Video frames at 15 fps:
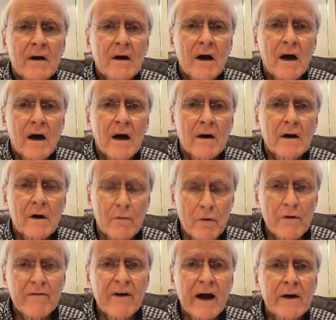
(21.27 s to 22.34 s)

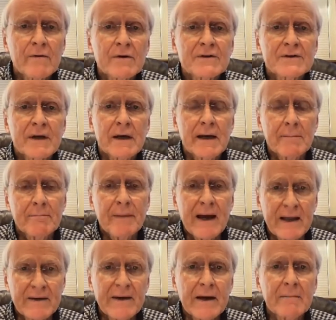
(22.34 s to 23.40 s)
coronavirus
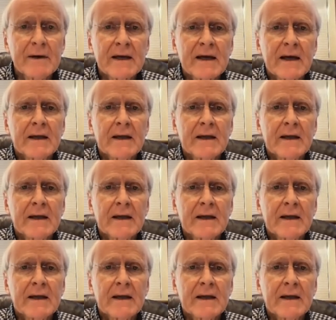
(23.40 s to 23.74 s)
pandemic.